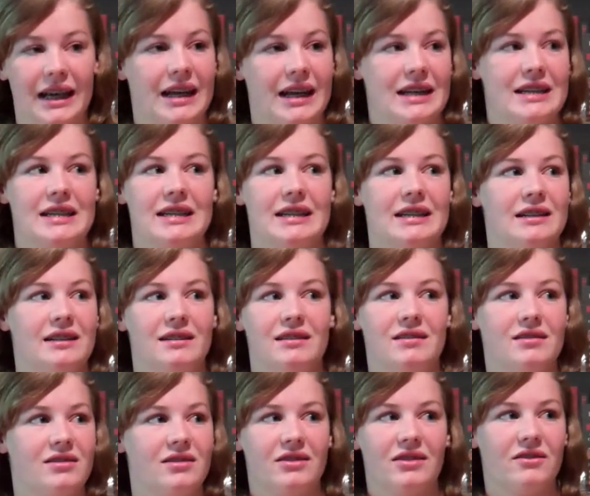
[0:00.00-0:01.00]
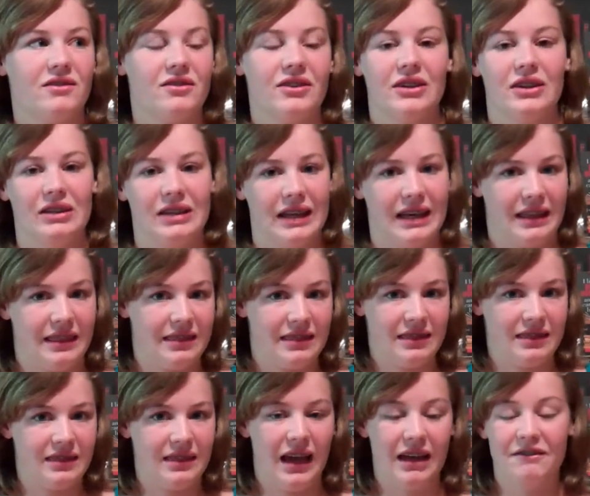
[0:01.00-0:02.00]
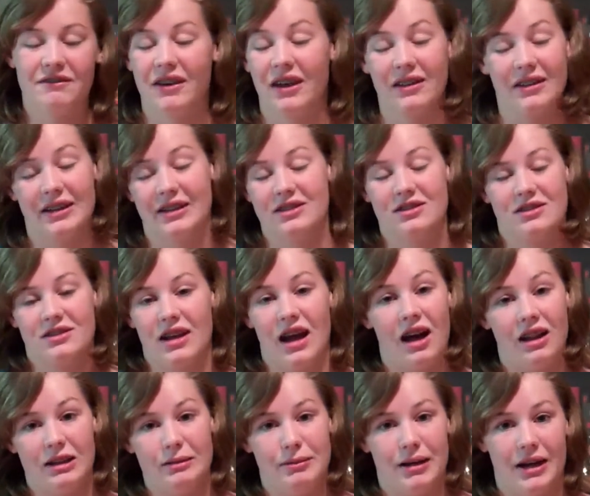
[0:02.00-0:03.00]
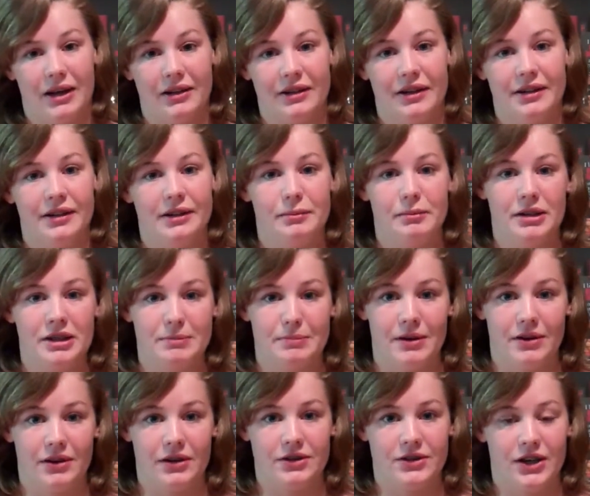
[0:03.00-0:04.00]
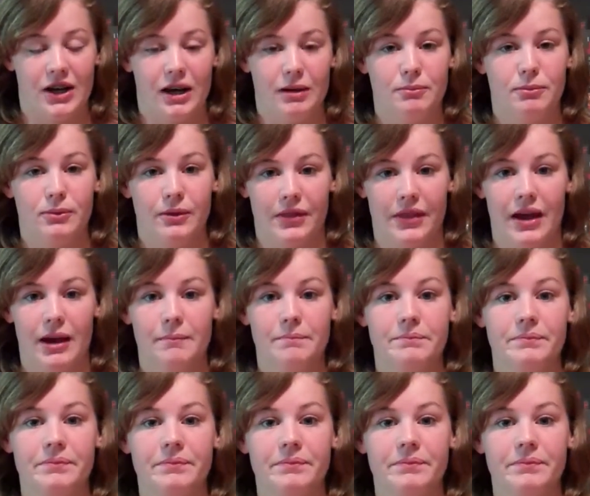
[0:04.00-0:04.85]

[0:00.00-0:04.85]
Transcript: and I felt like Holly Black could have done a much better job with them.